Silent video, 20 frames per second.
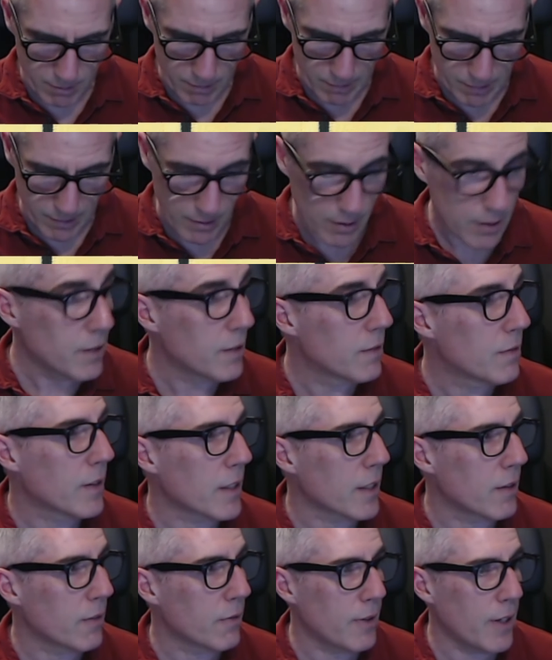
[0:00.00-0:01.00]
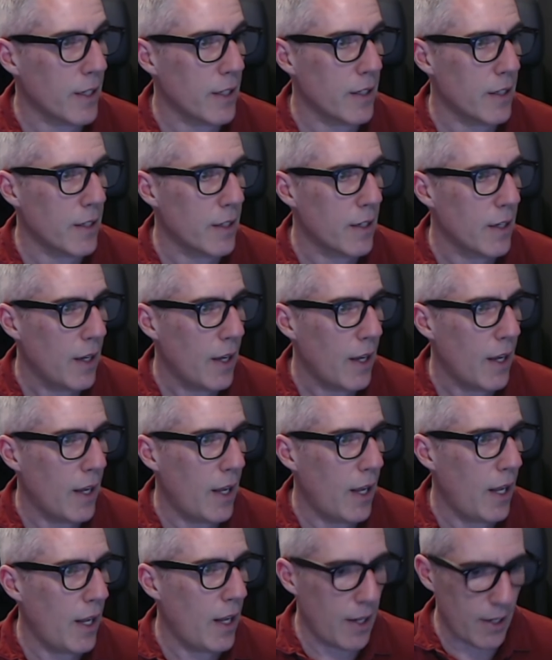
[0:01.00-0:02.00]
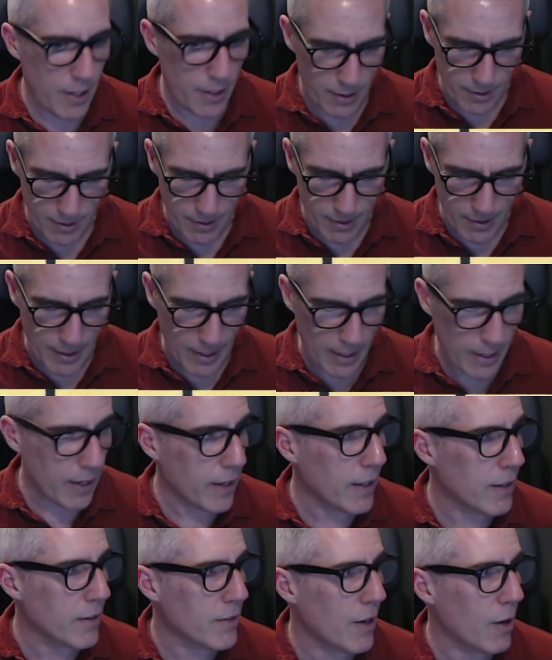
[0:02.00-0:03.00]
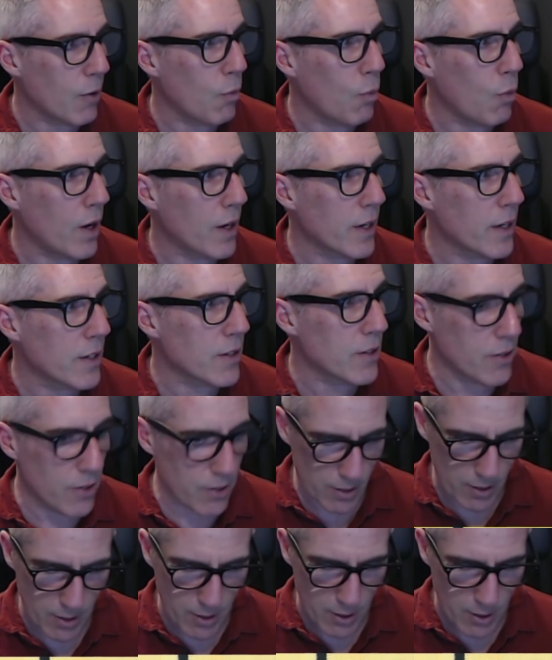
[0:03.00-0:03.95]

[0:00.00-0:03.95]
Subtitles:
if I can find it, and then I can say what is